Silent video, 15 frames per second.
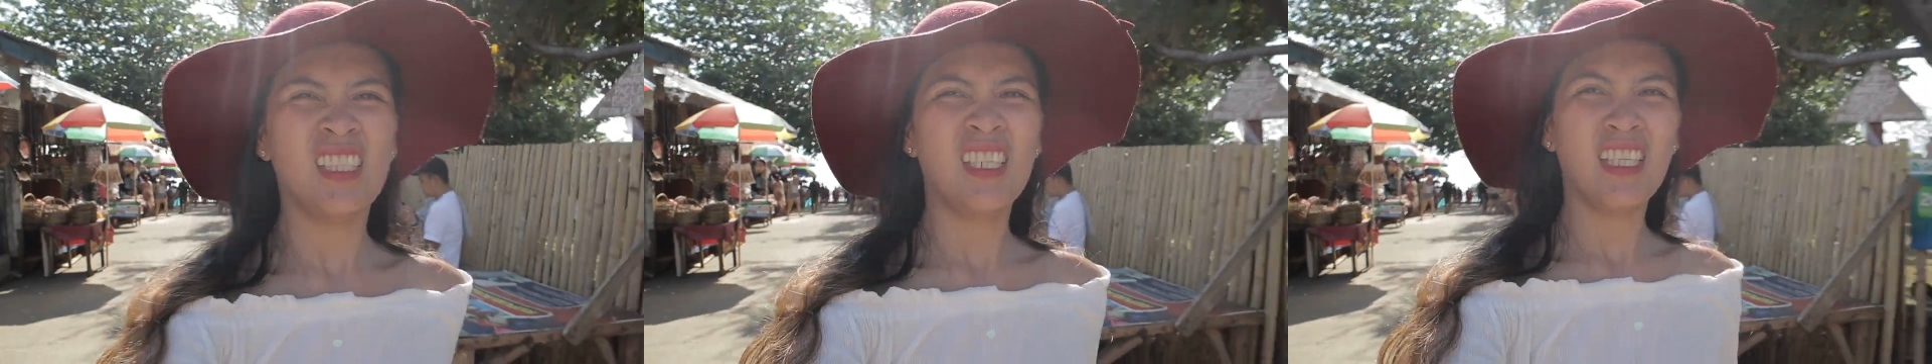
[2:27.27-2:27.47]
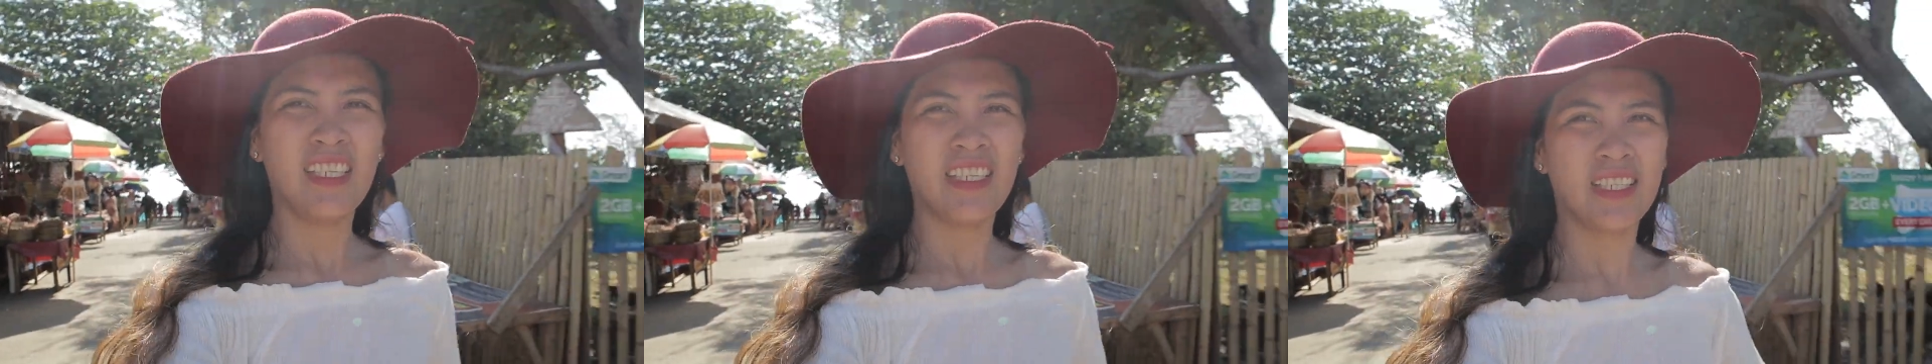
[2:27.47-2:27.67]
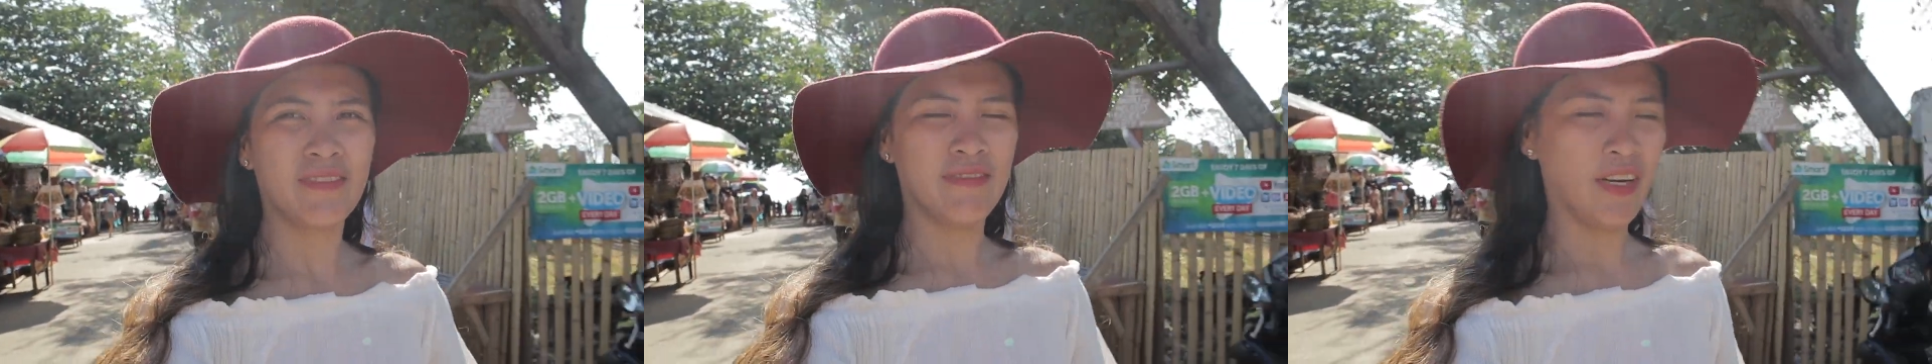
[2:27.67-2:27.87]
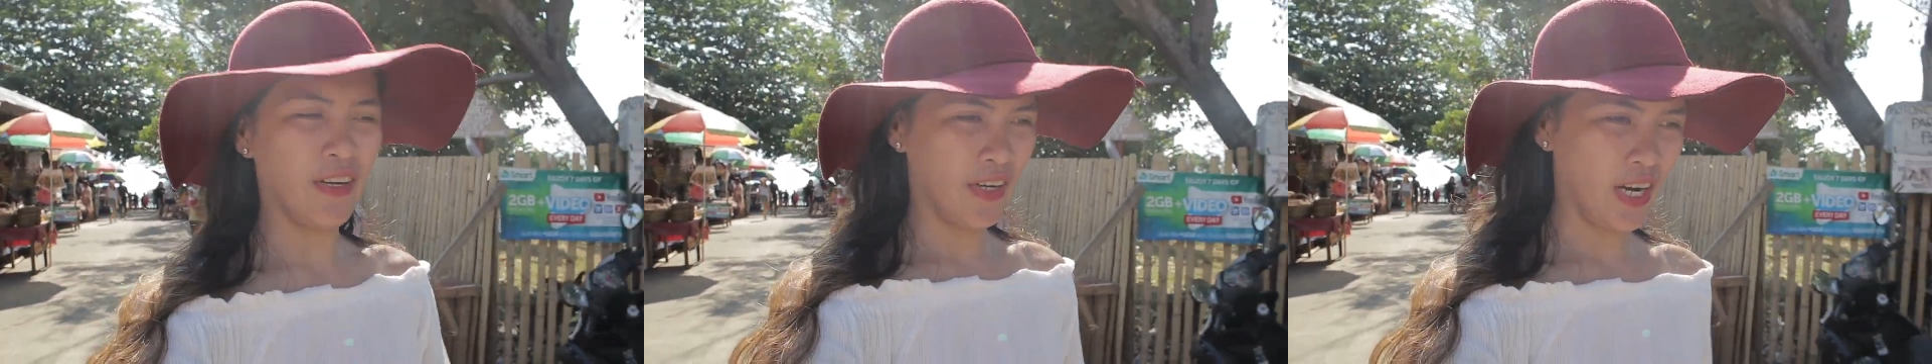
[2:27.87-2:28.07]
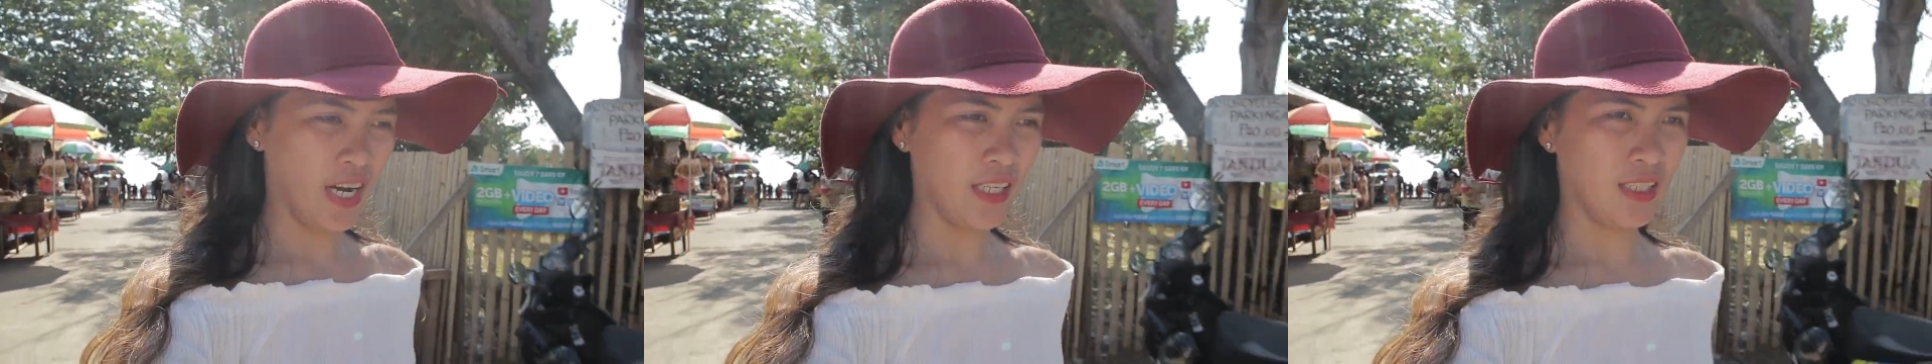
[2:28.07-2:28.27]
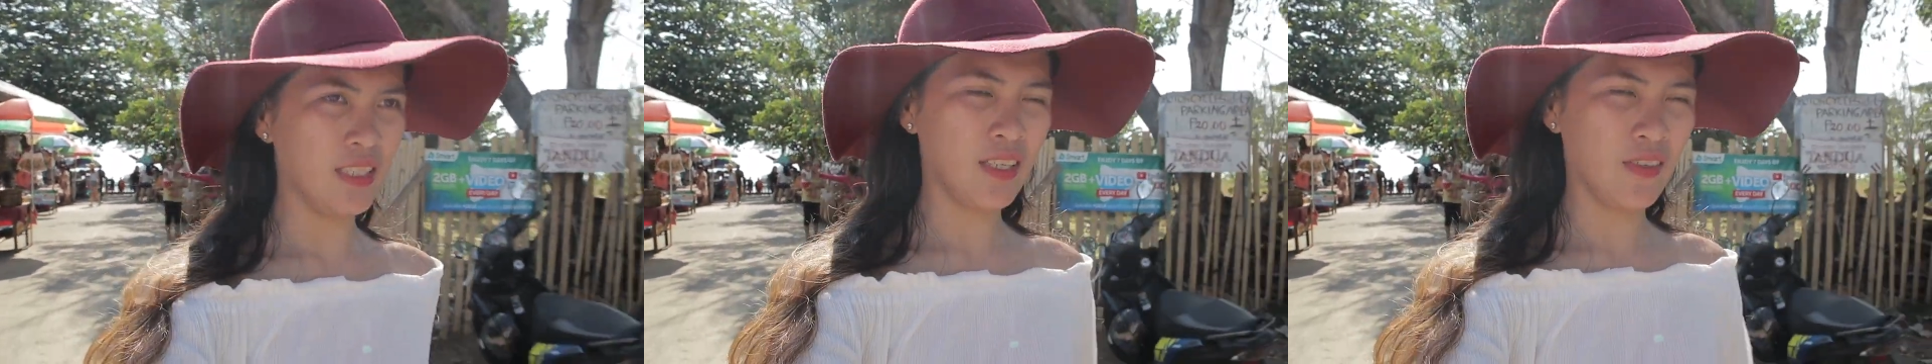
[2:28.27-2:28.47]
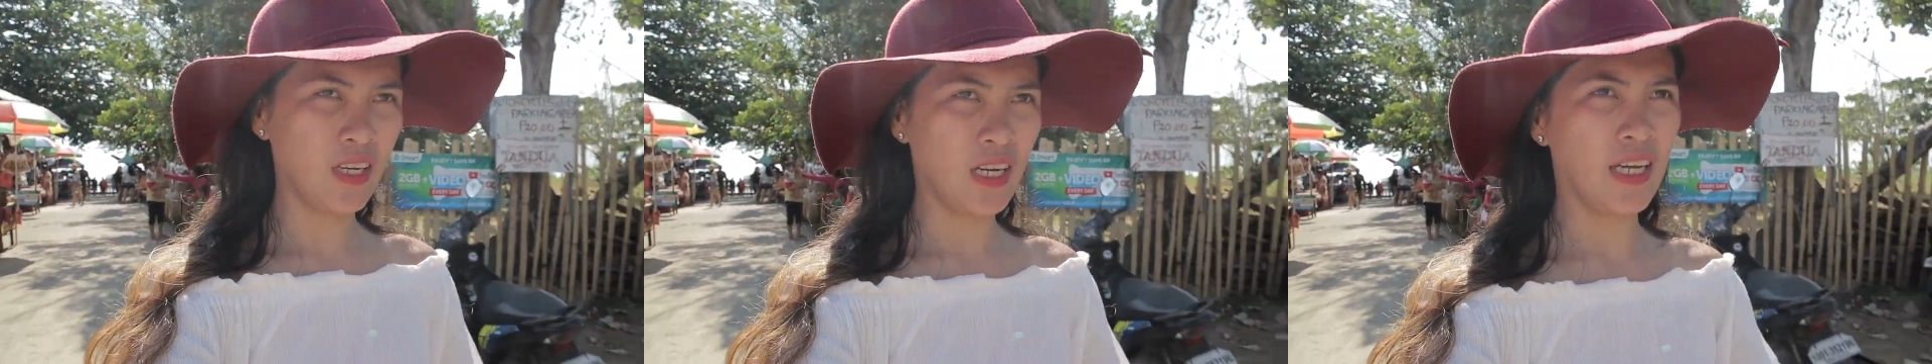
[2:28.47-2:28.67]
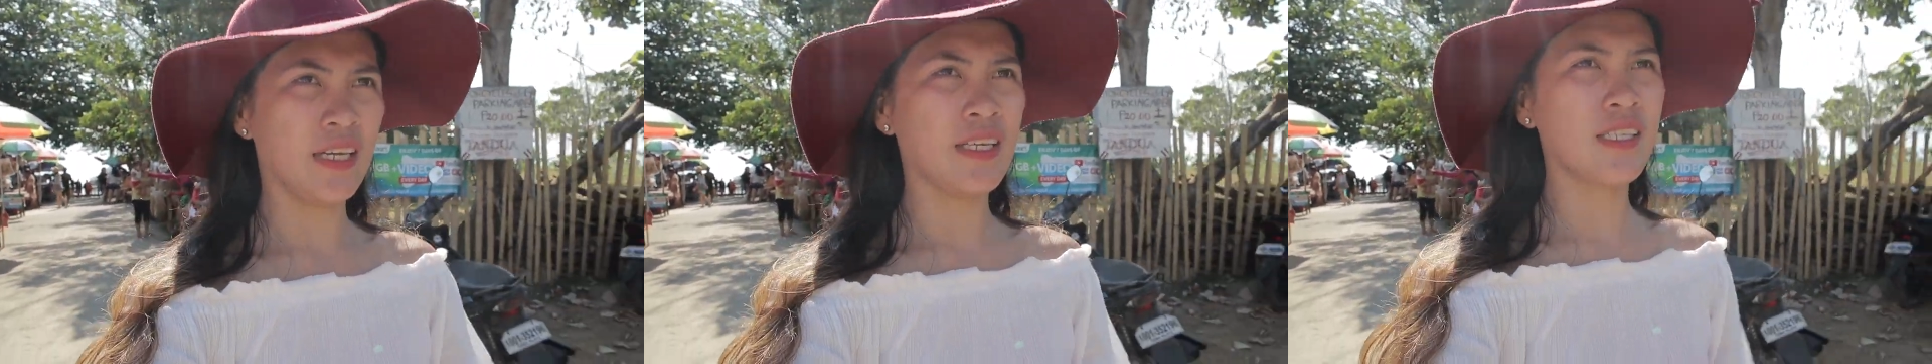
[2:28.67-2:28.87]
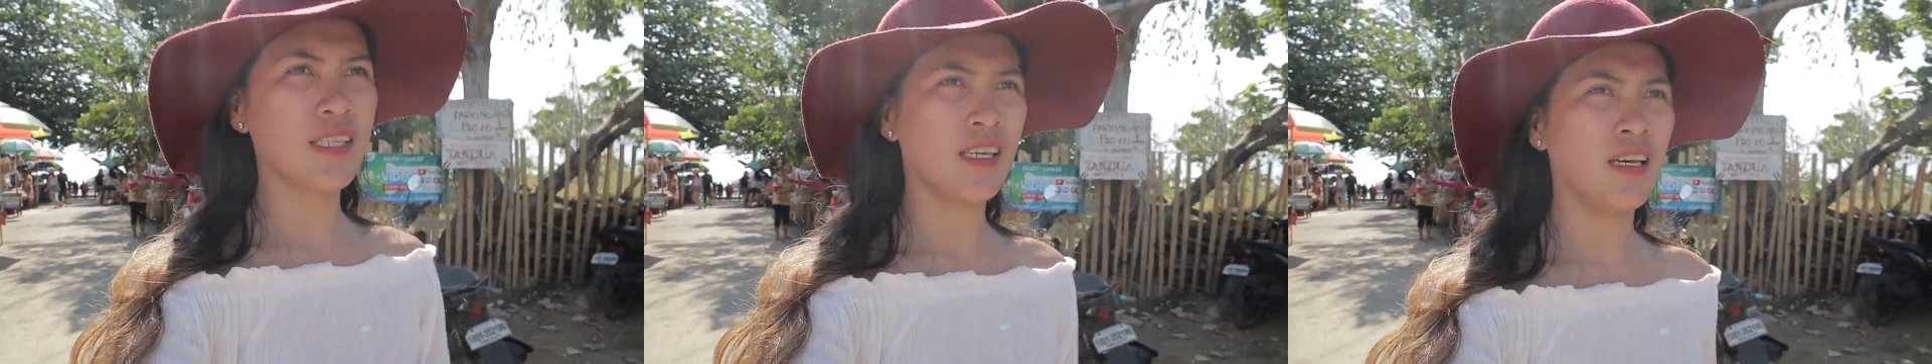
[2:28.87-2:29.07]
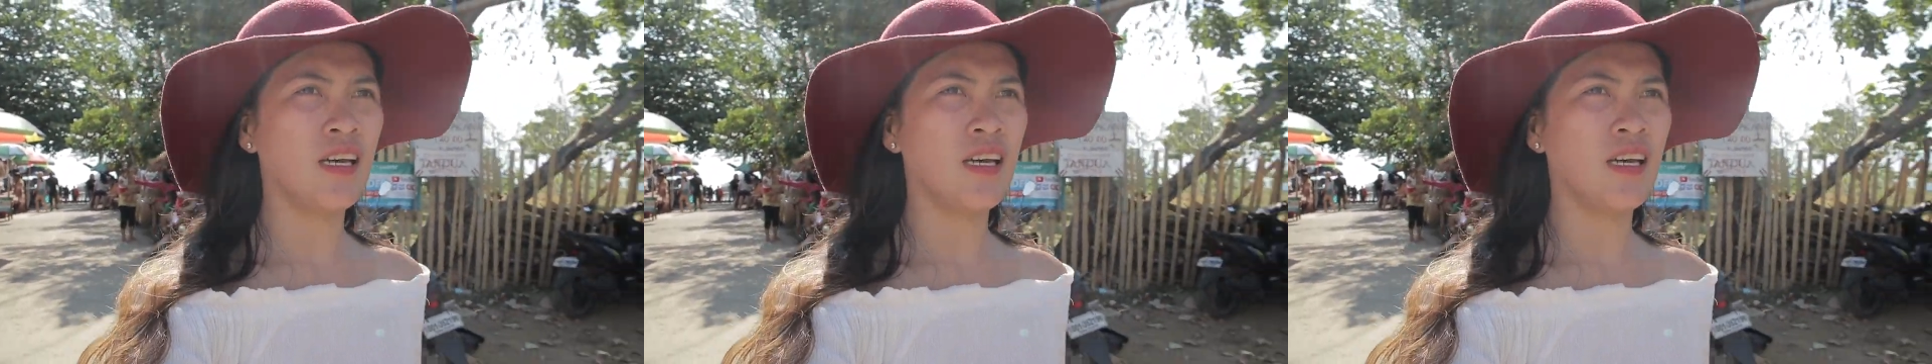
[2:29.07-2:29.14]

it's very hot na, guys.